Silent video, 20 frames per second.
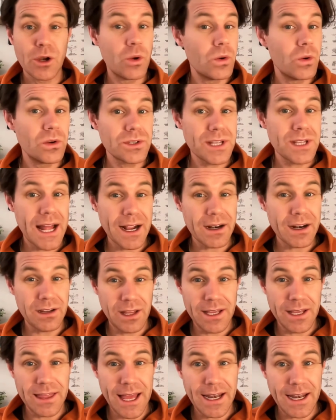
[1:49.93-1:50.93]
Google's not going to
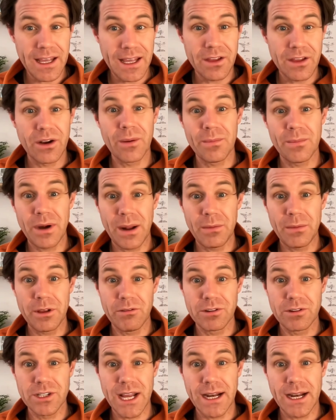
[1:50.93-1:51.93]
like that either and probably
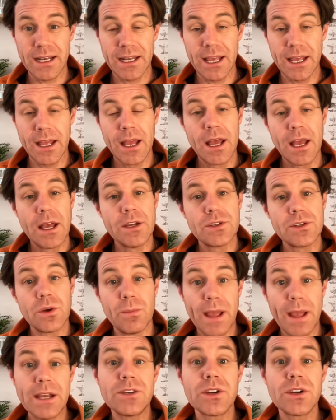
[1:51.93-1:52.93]
reject it. So
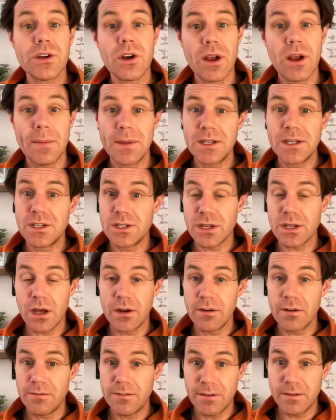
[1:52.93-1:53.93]
make sure your image is
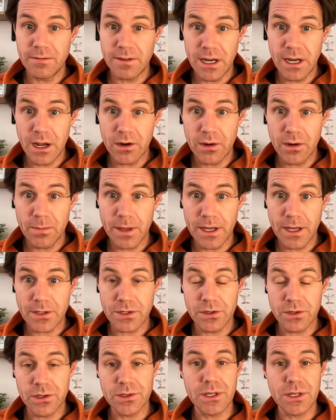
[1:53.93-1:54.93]
under 1500
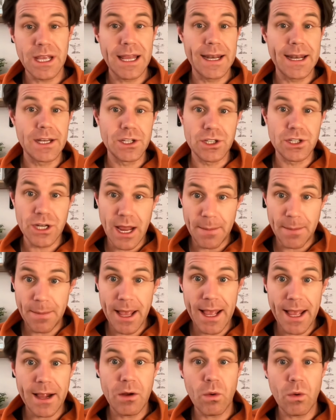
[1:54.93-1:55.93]
pixels in a
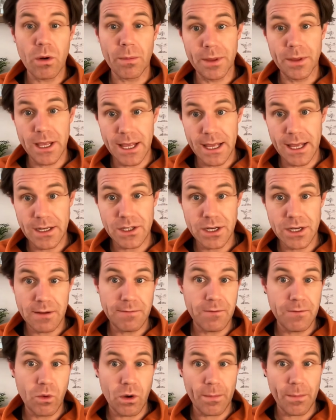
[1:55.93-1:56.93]
JPEG or PNG
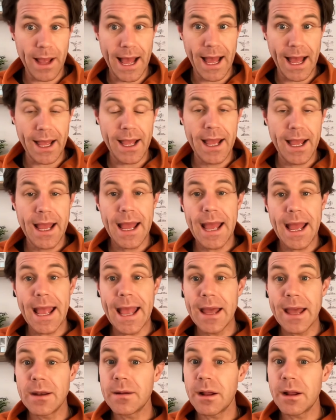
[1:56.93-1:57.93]
format
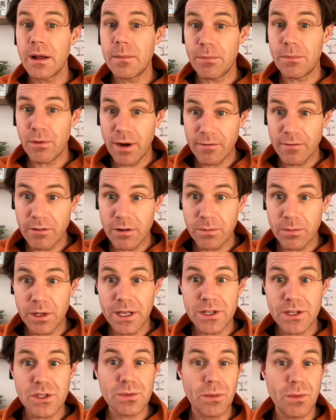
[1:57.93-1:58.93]
and
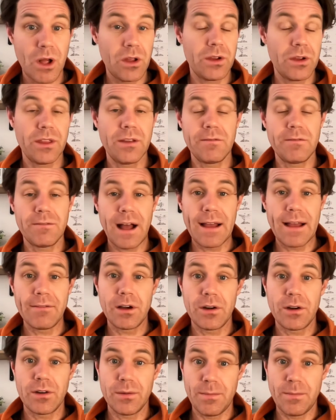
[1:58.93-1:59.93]
preferably smaller than
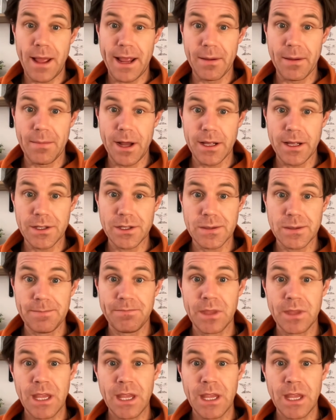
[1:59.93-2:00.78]
500 megabytes.